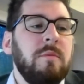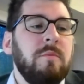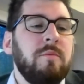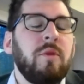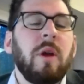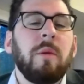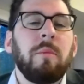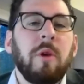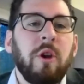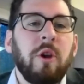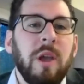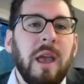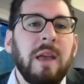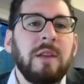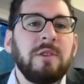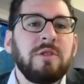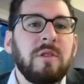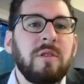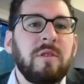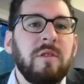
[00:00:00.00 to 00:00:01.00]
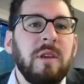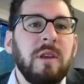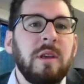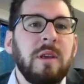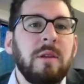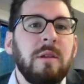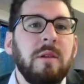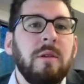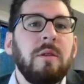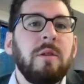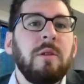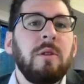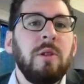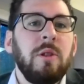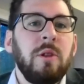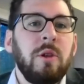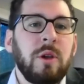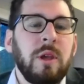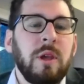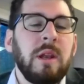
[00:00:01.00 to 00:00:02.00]
agency
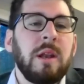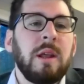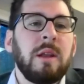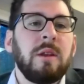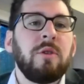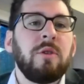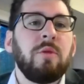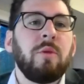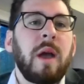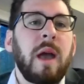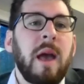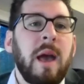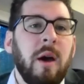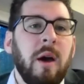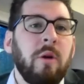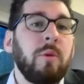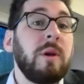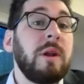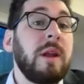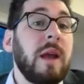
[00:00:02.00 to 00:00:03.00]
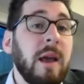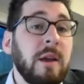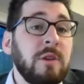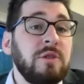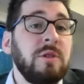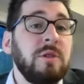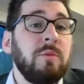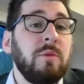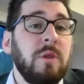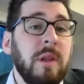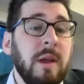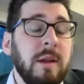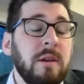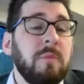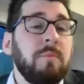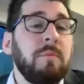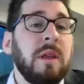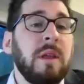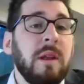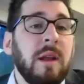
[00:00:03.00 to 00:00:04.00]
looking into how it actually will end
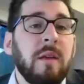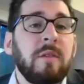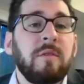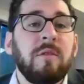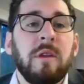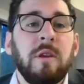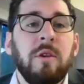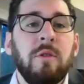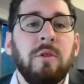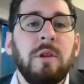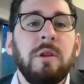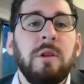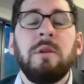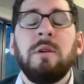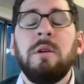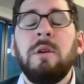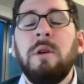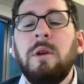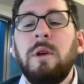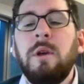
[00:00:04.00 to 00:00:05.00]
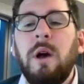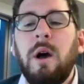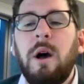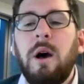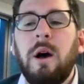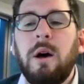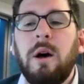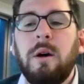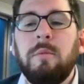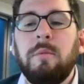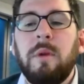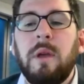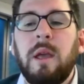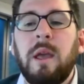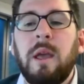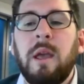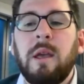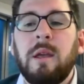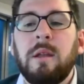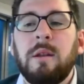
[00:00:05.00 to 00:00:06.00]
up being executed.
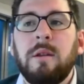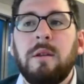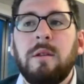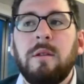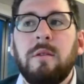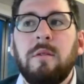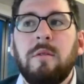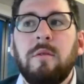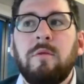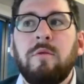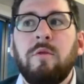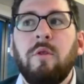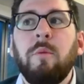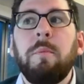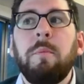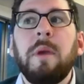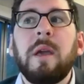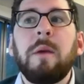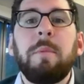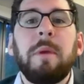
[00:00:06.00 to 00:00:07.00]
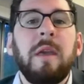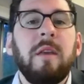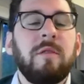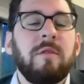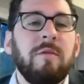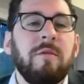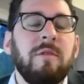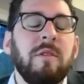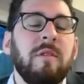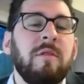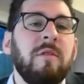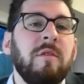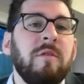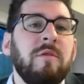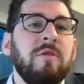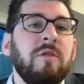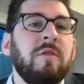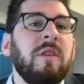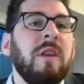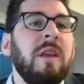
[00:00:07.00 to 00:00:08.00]
And so a big piece of this is
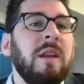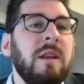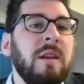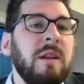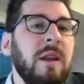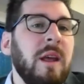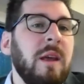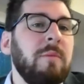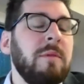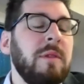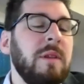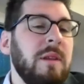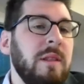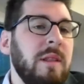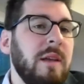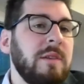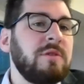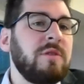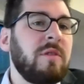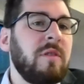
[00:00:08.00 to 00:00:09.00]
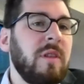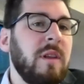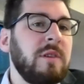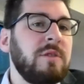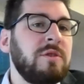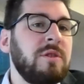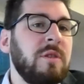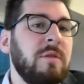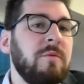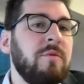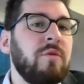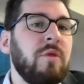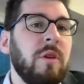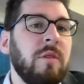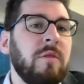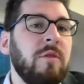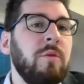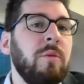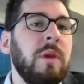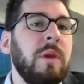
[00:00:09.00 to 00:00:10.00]
just getting enabling legislation for
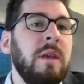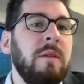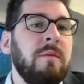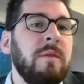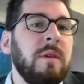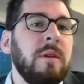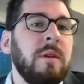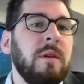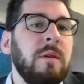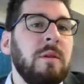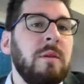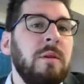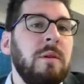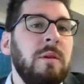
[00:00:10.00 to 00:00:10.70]
us to even,